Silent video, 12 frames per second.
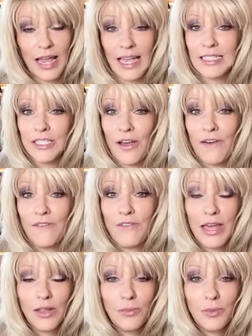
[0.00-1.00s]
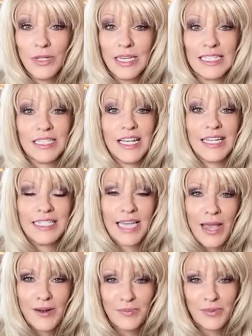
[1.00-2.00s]
It's available, it's
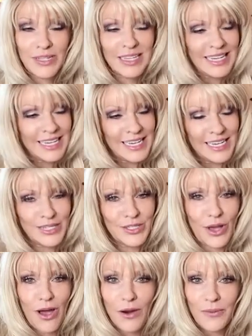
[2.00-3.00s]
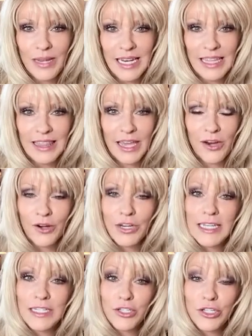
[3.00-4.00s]
attainable, it's already there.
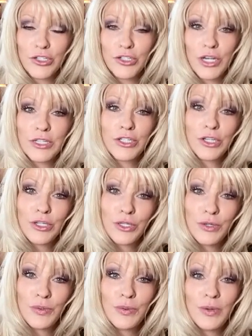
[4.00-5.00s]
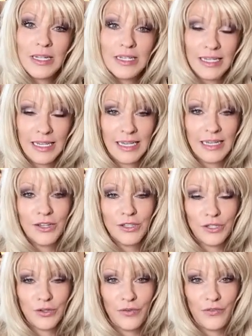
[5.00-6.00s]
It's just you need
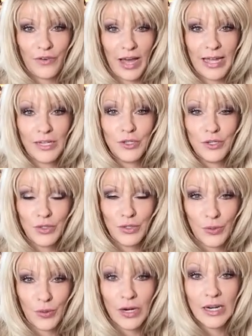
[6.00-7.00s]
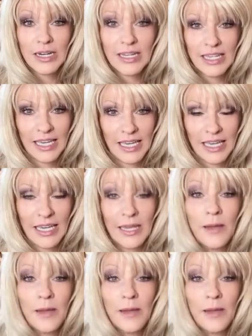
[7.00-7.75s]
to find your key.